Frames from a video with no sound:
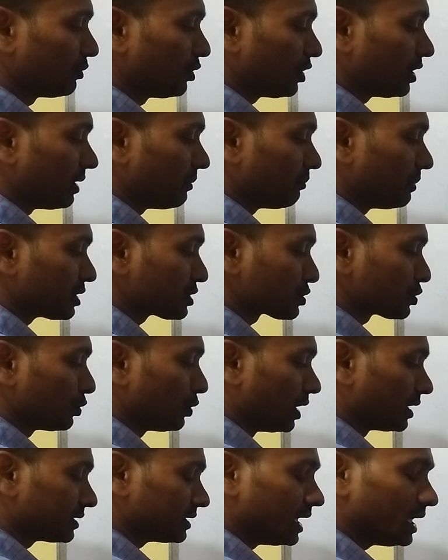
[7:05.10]
more number 2
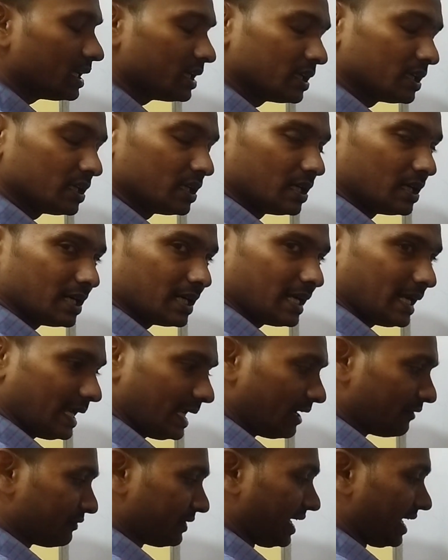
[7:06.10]
on the
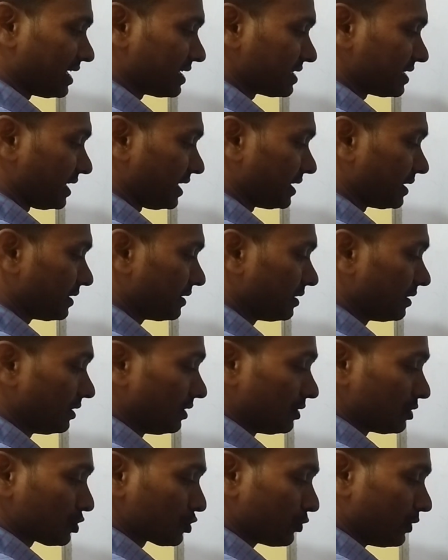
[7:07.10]
left hand side.
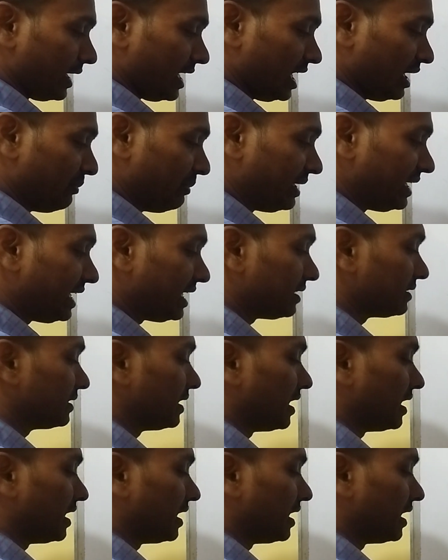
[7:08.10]
To eliminate